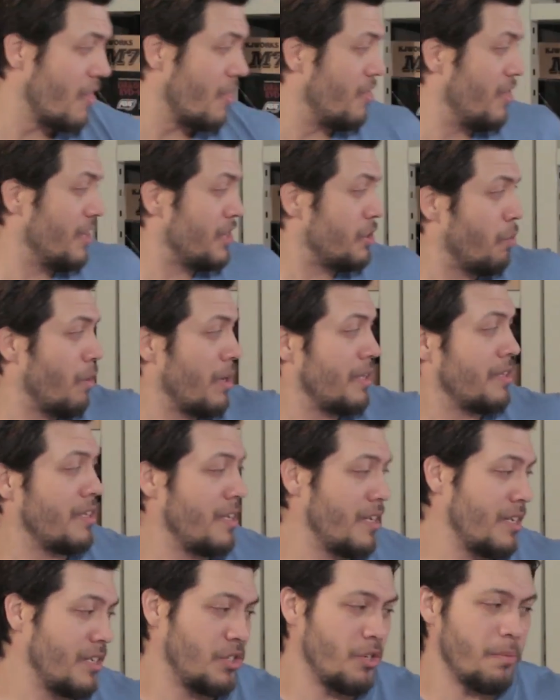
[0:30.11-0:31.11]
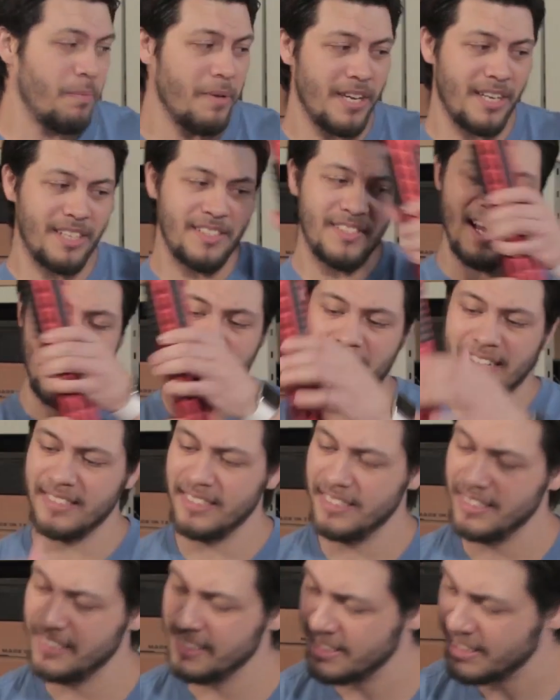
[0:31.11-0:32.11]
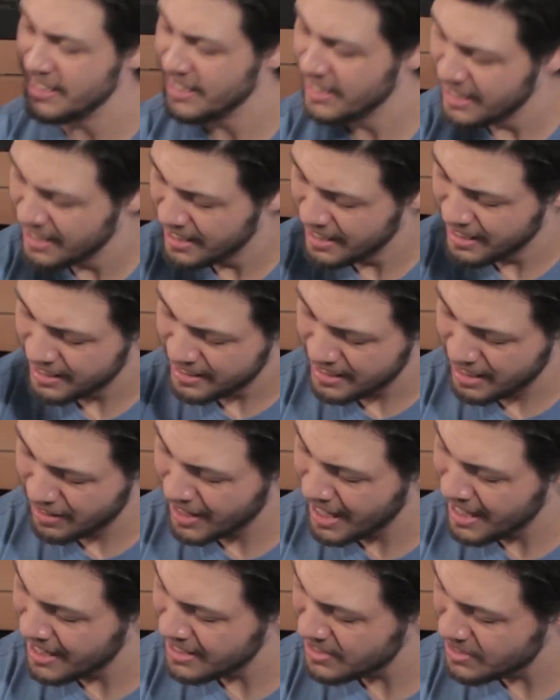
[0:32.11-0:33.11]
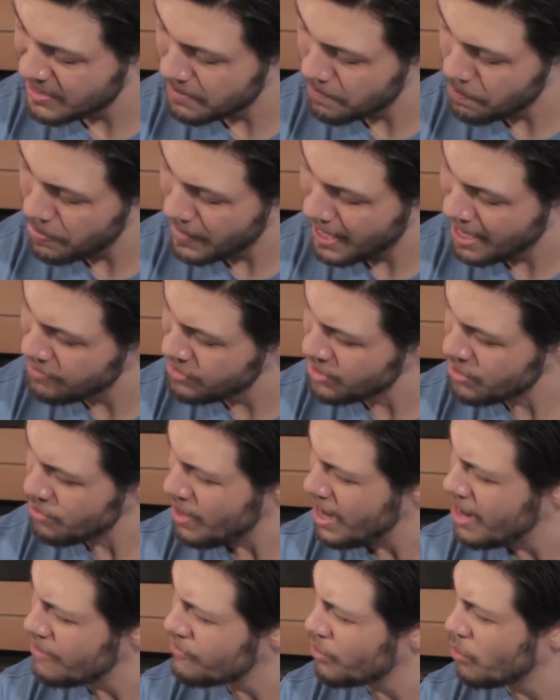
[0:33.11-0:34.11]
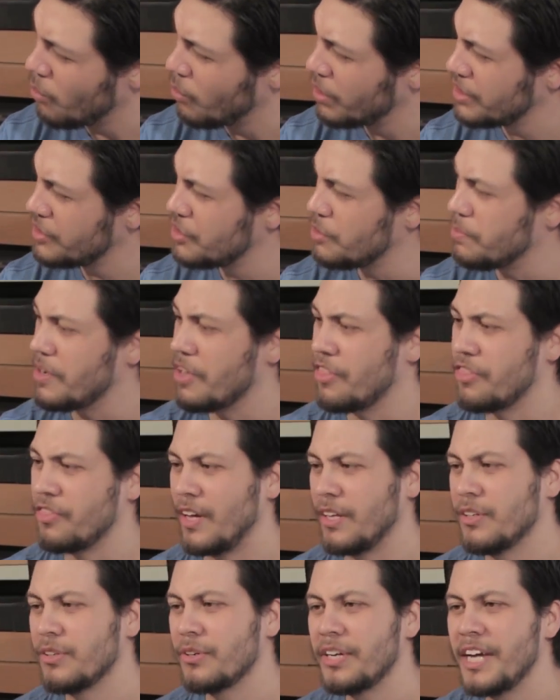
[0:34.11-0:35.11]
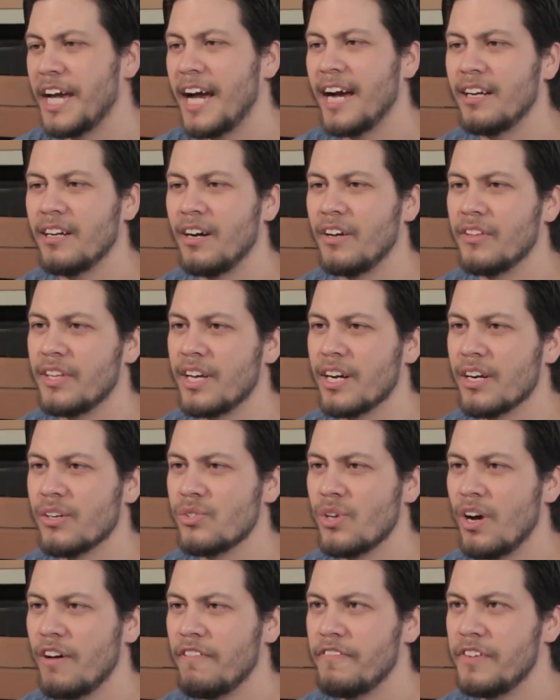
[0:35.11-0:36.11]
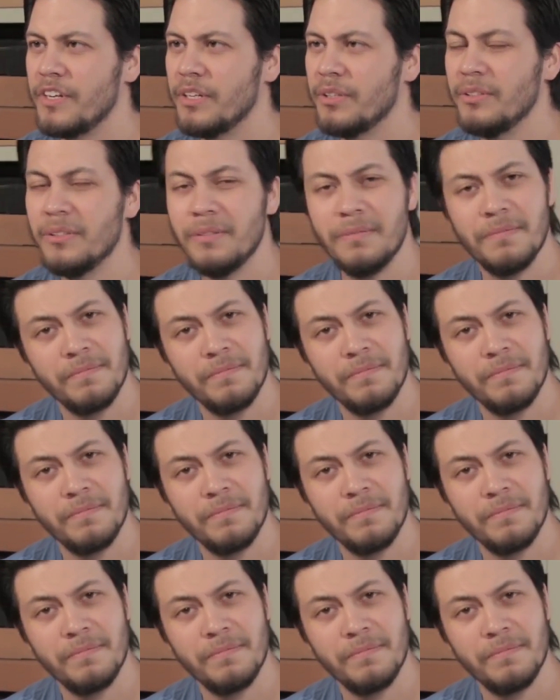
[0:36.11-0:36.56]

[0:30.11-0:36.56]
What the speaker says: This one, to be exact. Now guys, have you ever wanted to be a Thundercat on the airsoft field?